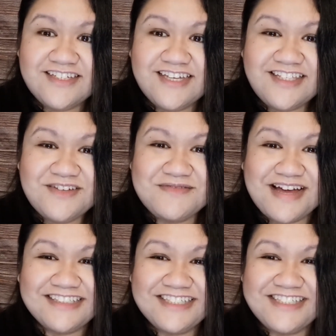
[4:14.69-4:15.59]
Can you
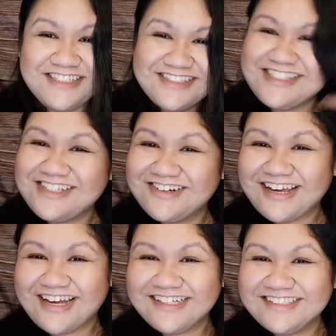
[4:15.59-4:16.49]
imagine using your
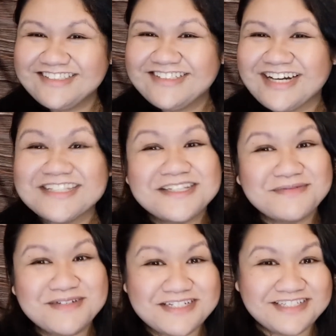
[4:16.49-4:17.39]
hair to dry
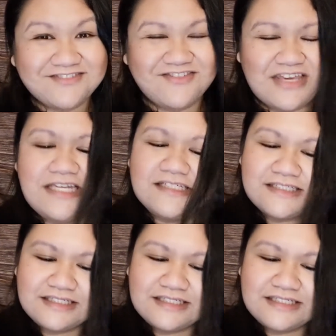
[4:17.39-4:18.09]
somebody's feet?